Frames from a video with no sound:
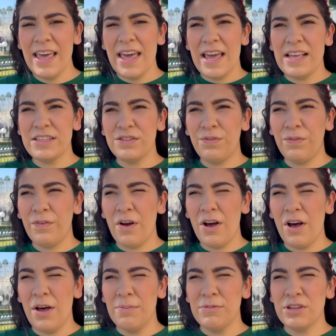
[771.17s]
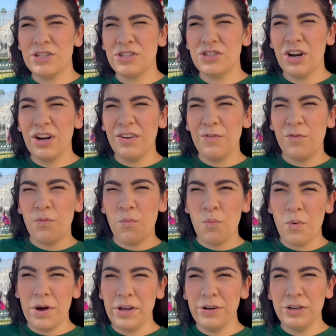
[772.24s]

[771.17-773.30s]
It's from the start of 1